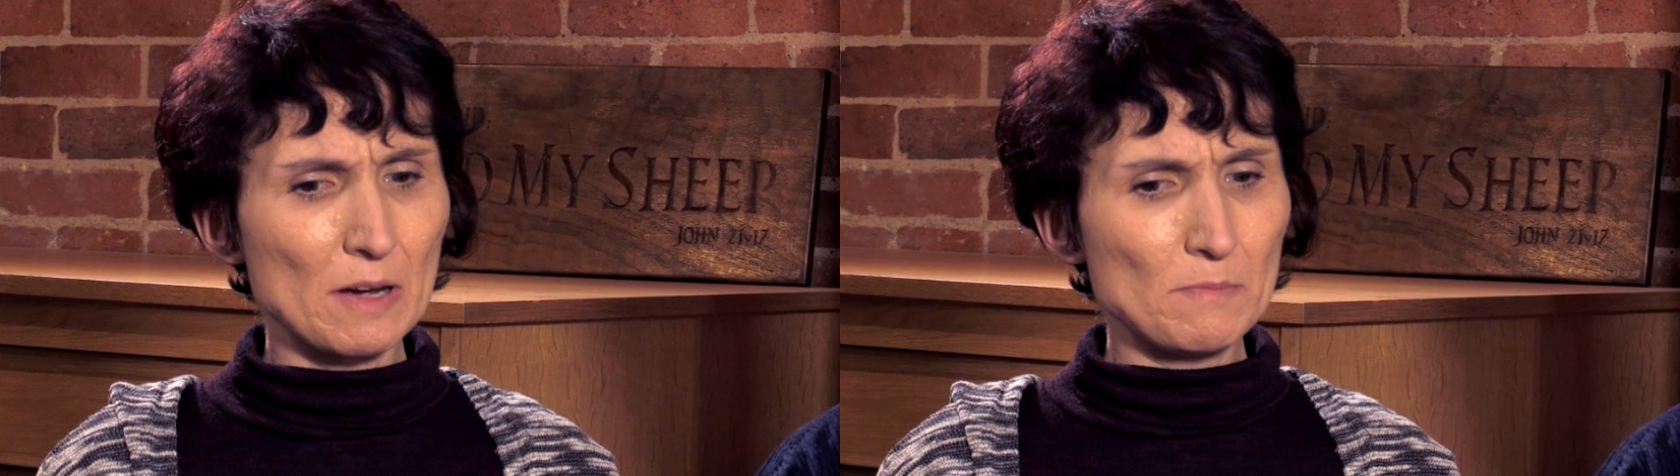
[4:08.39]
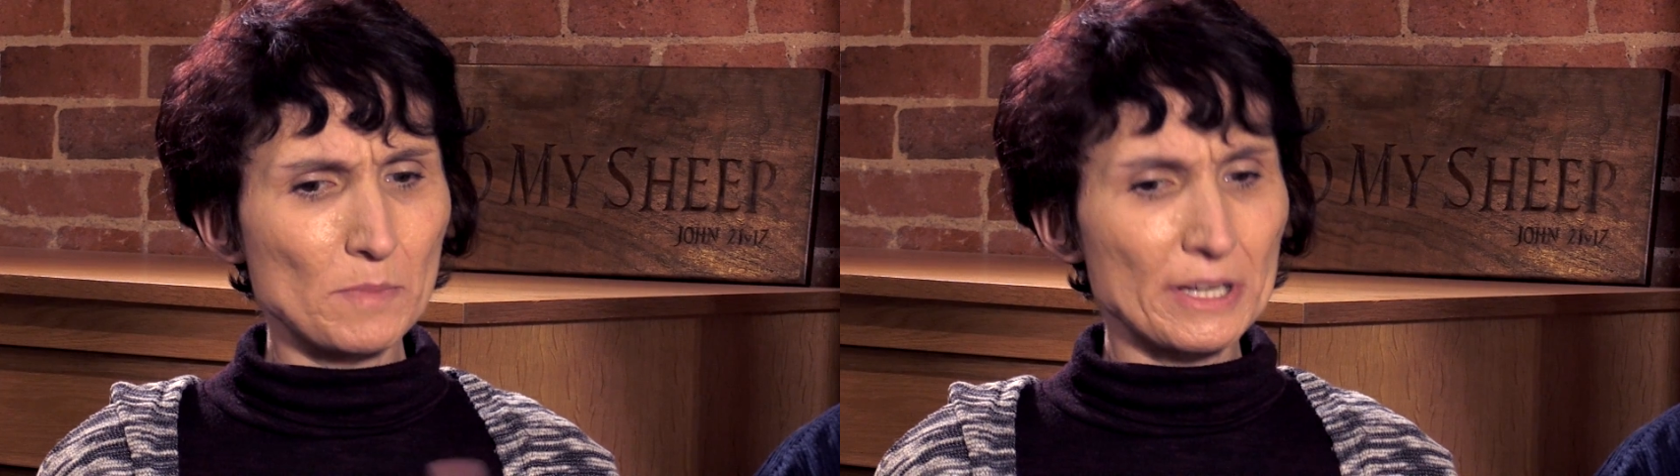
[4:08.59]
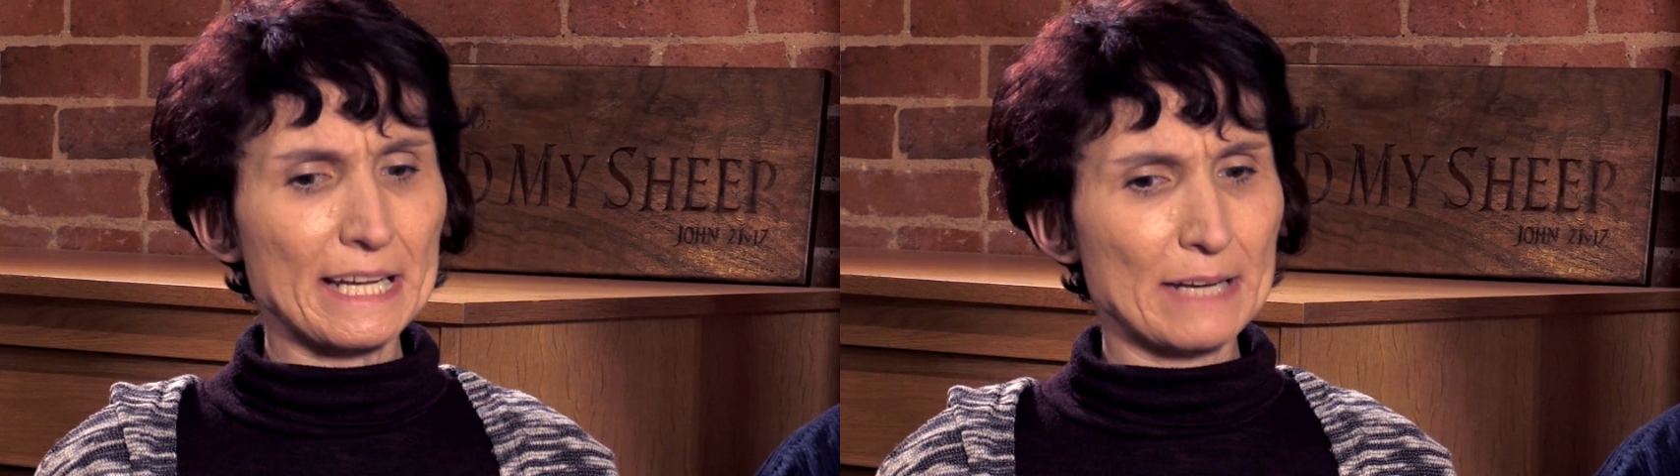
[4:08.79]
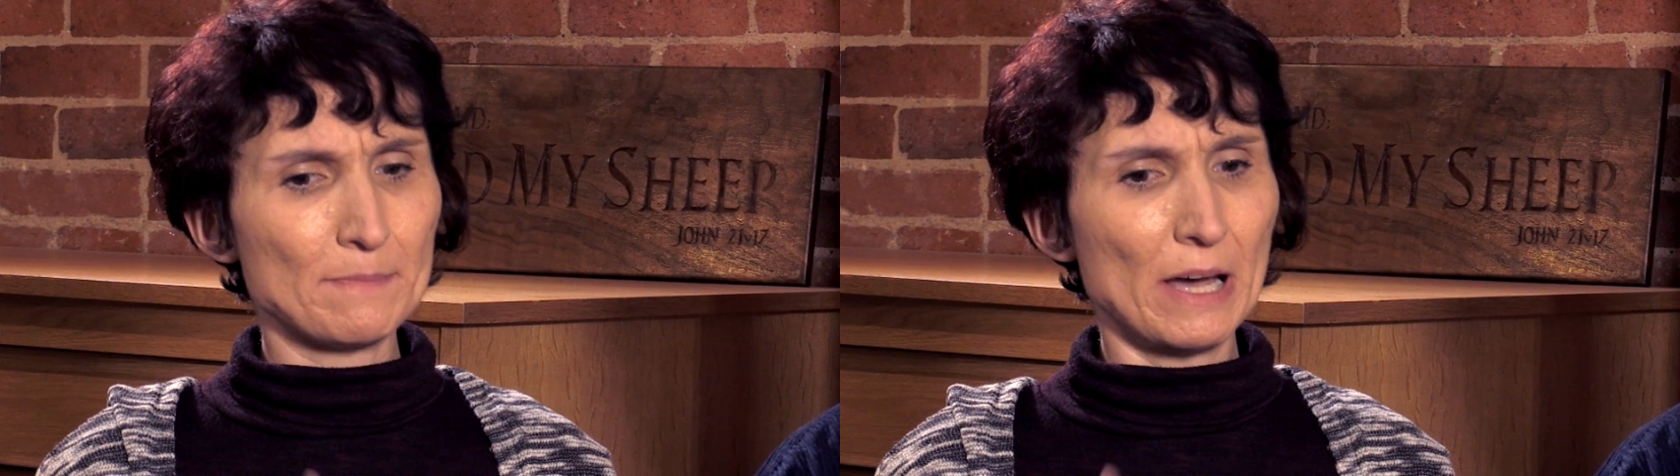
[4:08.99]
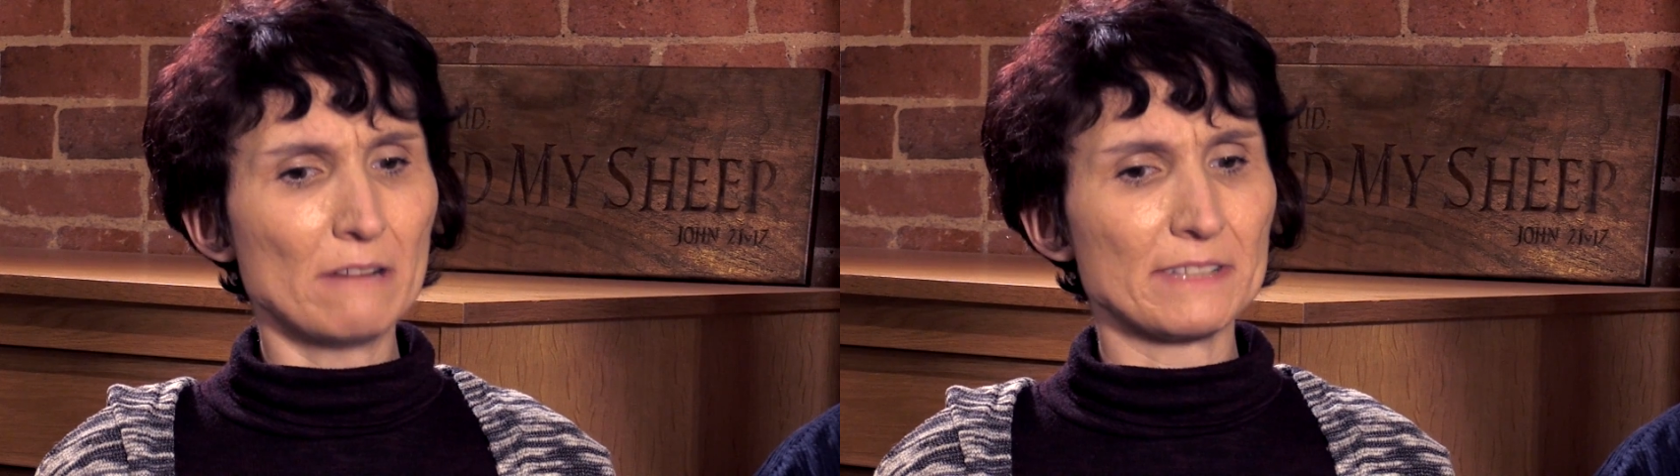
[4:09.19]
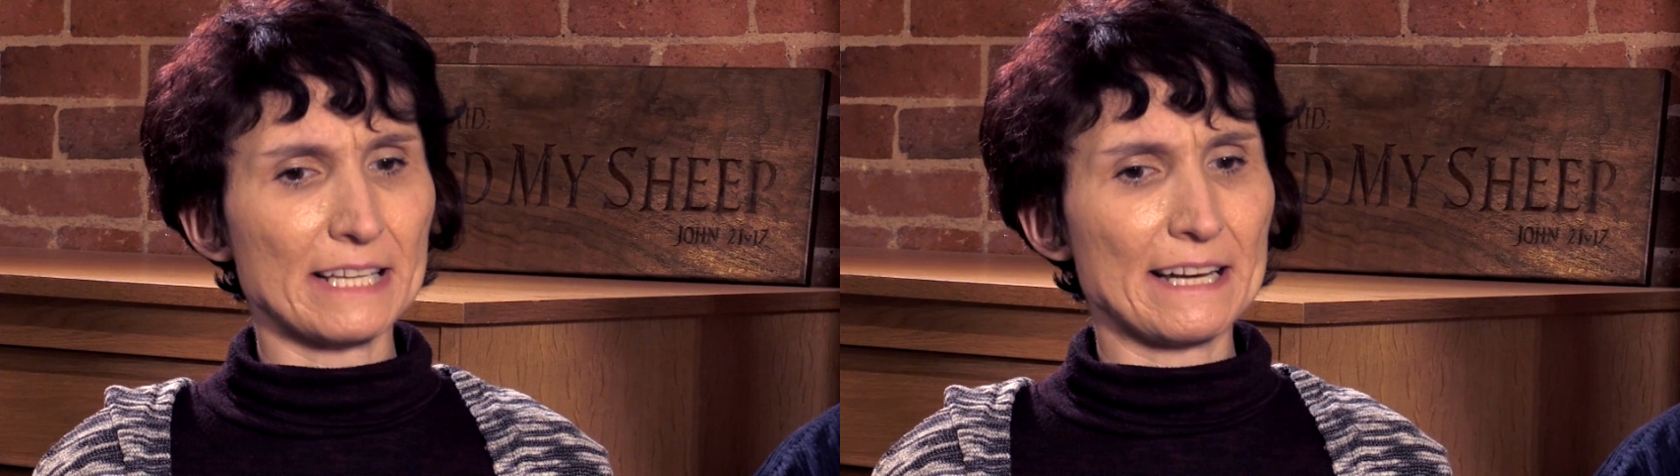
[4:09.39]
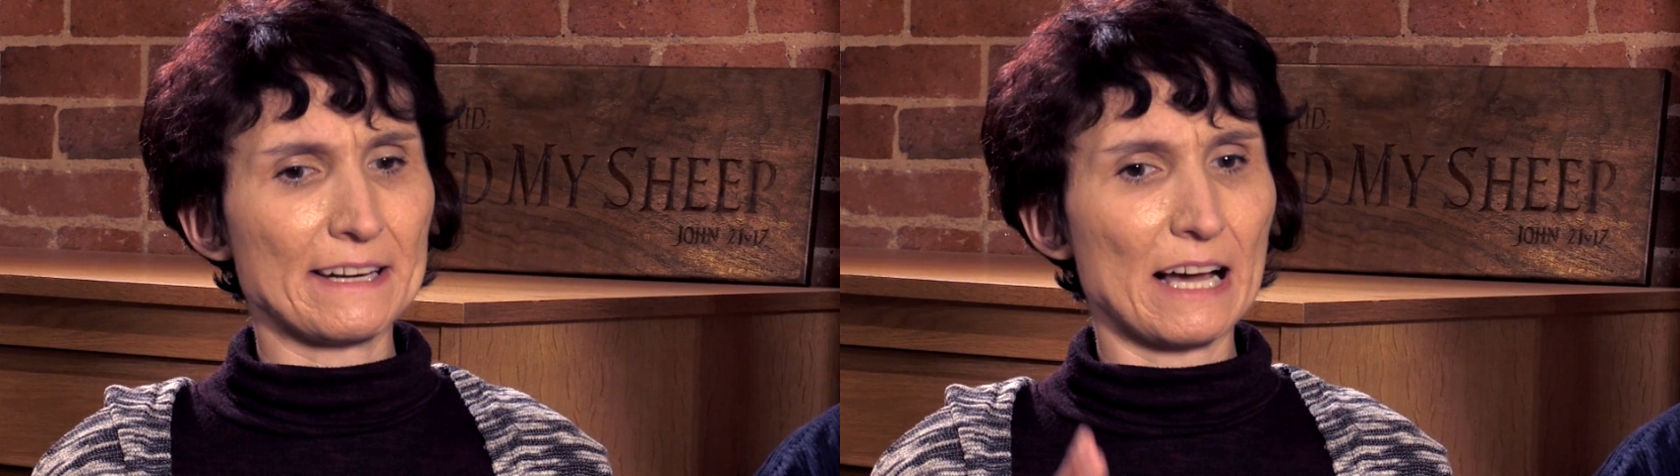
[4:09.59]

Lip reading: money and power then